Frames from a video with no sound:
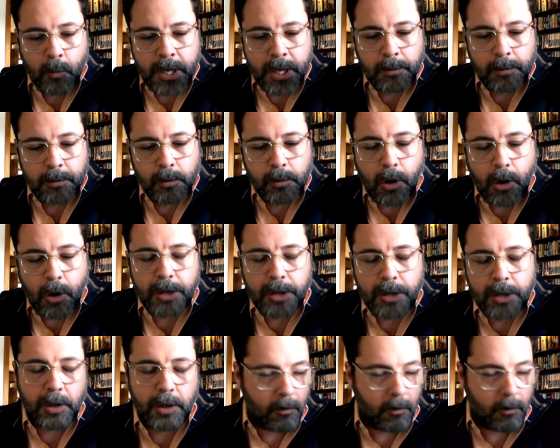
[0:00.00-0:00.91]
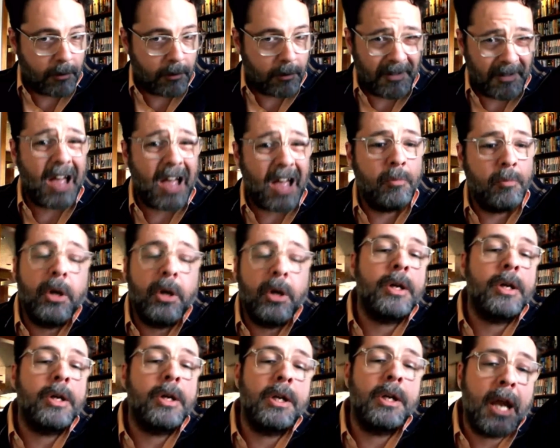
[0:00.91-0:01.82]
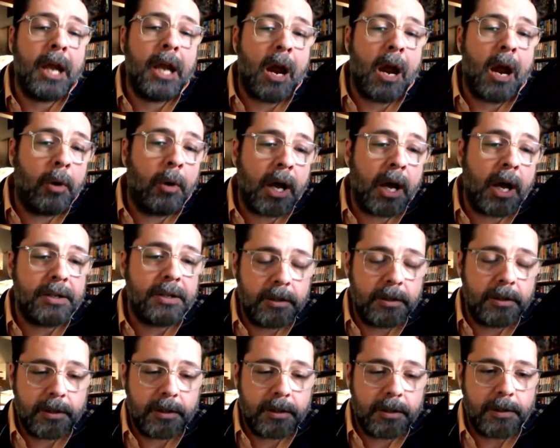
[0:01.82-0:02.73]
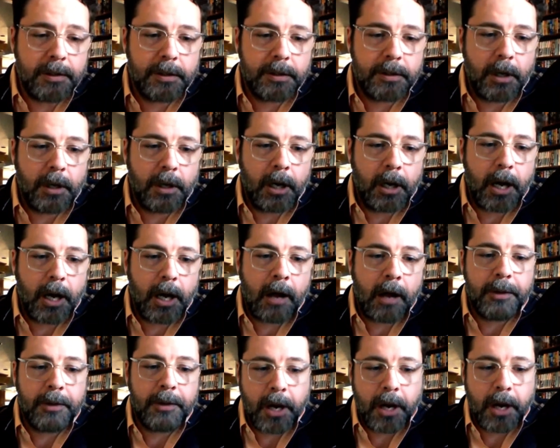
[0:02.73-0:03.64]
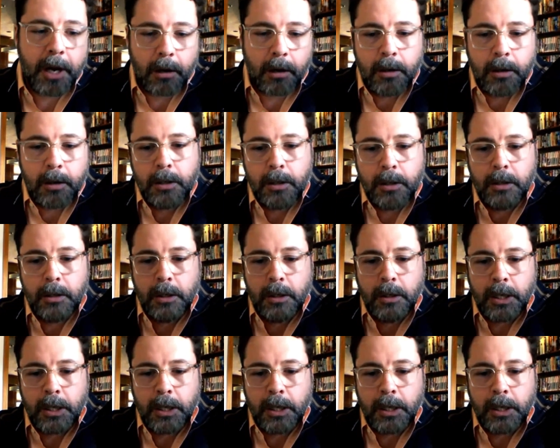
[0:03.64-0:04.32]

we crossed over 5 million camera licenses out there